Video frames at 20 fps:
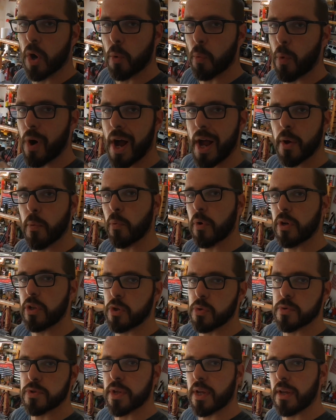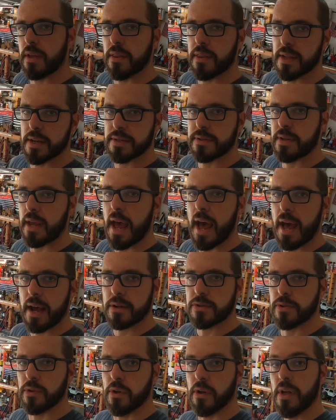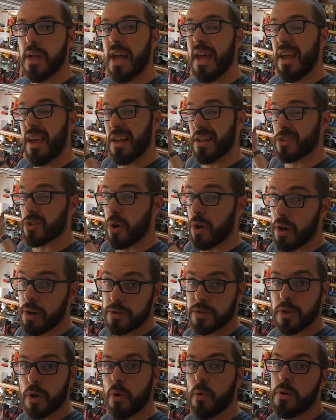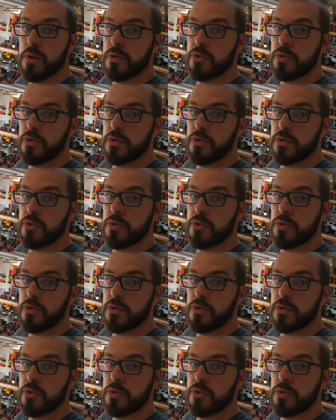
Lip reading: are why we're using this axle. It's also